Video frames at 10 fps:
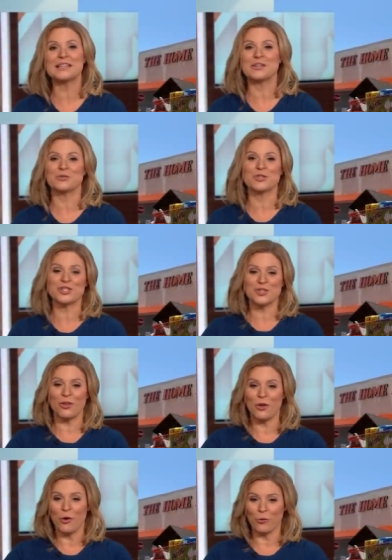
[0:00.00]
that
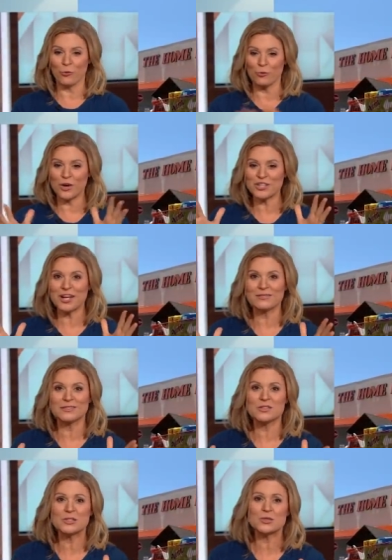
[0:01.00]
traditional rush out
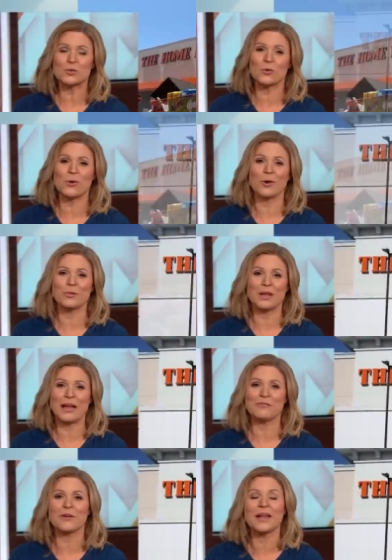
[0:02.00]
to the store
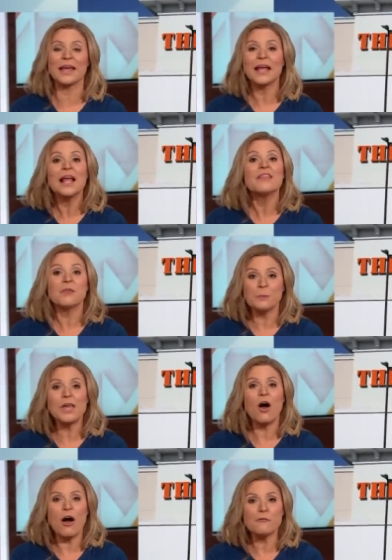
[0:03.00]
Black Friday. They'll
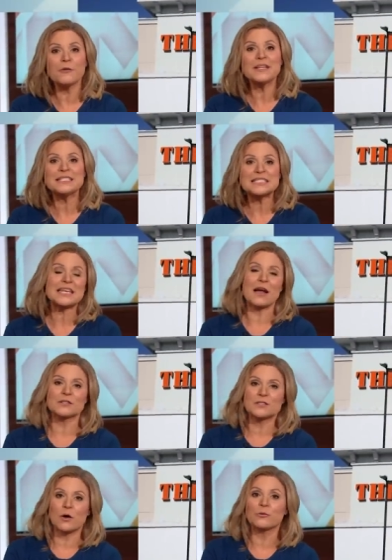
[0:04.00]
be offering
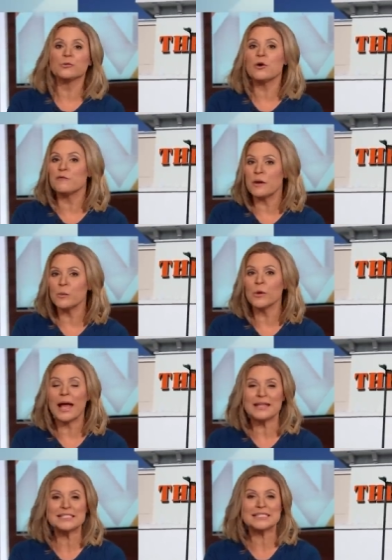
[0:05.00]
discounts, though, through November
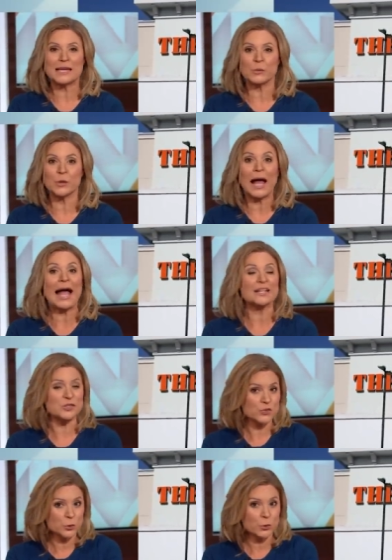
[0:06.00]
and December at
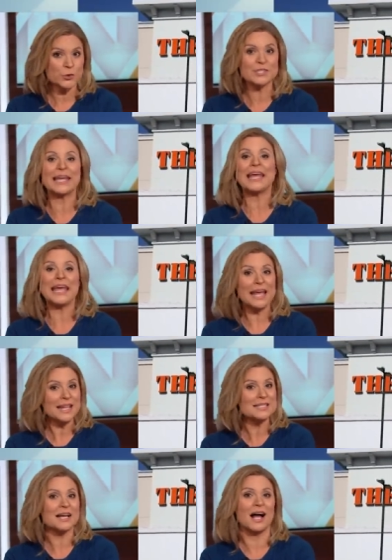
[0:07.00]
stores
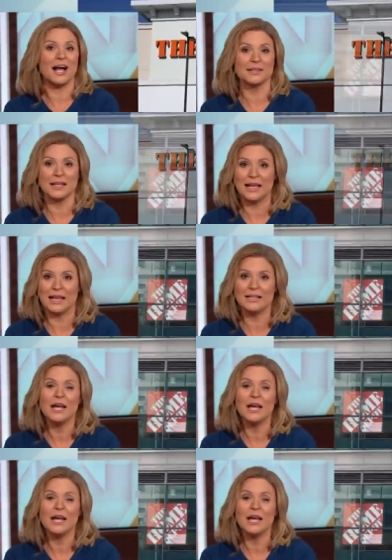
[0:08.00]
and online.